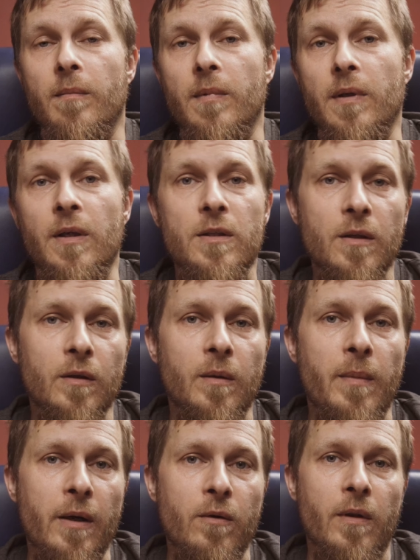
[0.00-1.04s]
It is not a
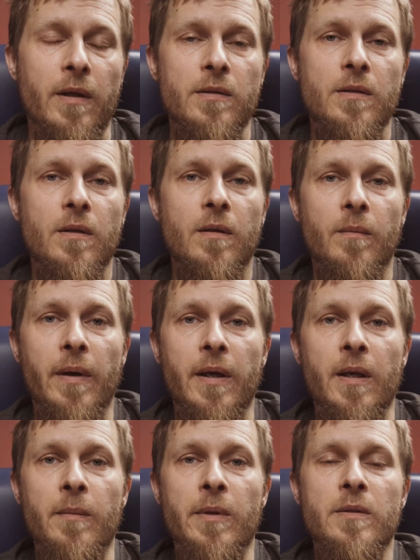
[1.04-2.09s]
macro lens by
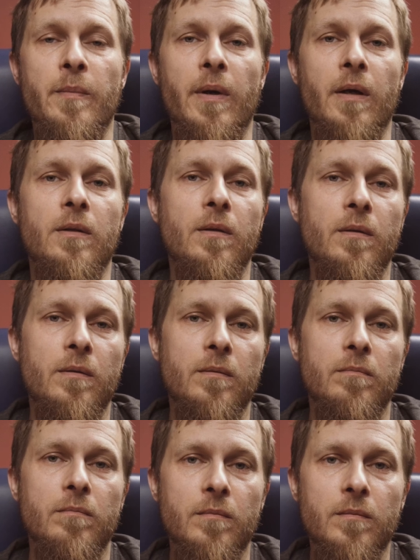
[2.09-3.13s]
any means, but
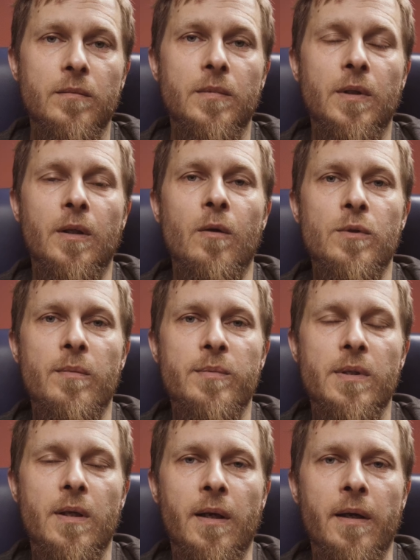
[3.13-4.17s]
the close-ups
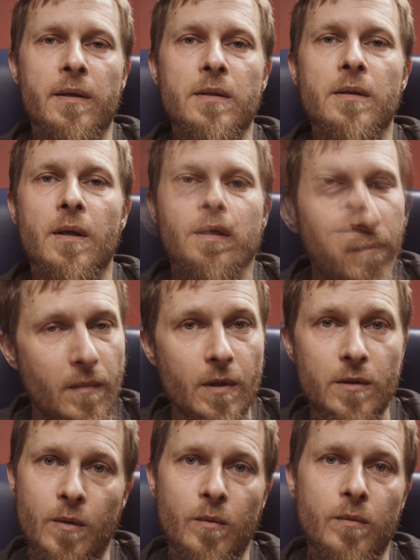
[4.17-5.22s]
are nice.
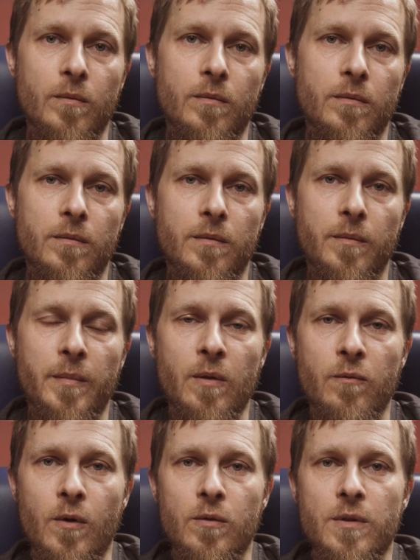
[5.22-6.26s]
So minimum
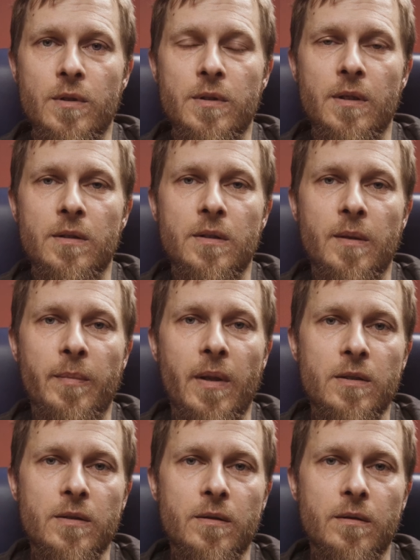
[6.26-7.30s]
focus distance is a
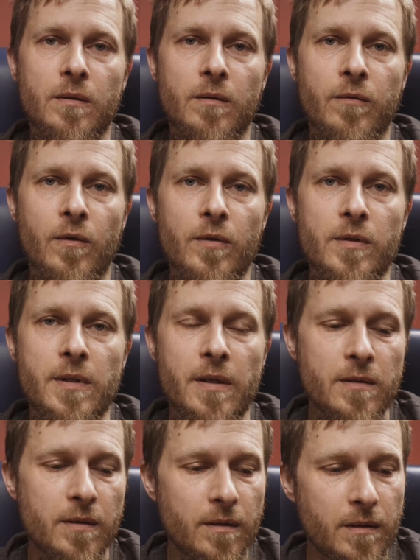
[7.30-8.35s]
plus for this
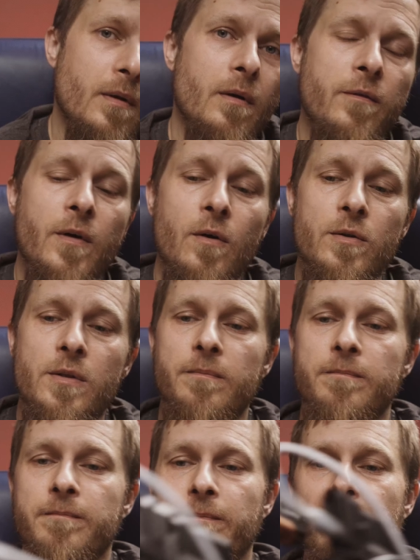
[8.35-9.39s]
lens. Of course,
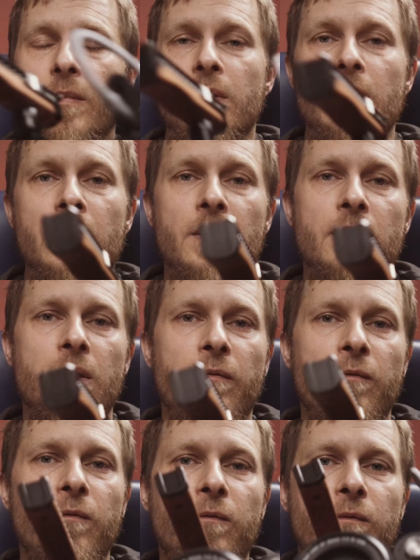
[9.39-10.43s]
since it's a
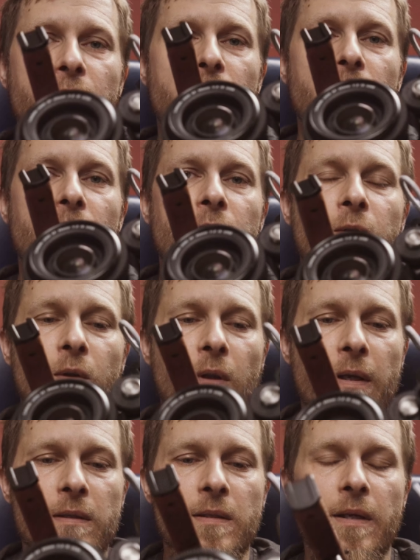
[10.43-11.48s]
photo
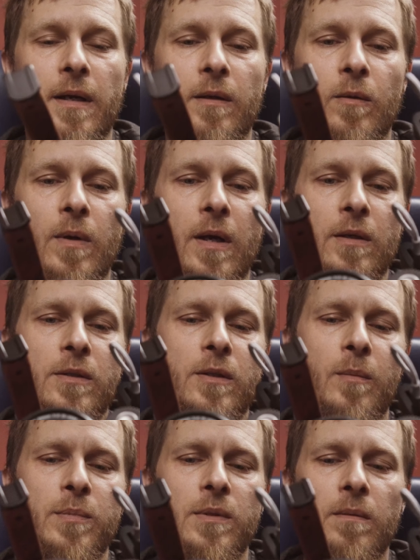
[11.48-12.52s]
lens, there are no hard stops.